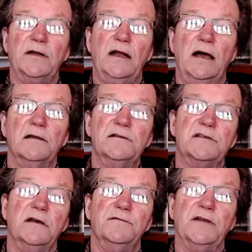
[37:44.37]
The
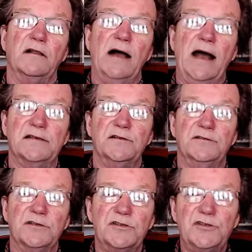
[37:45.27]
colors of the glass are
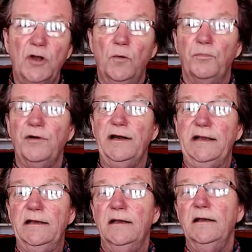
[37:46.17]
just so pretty,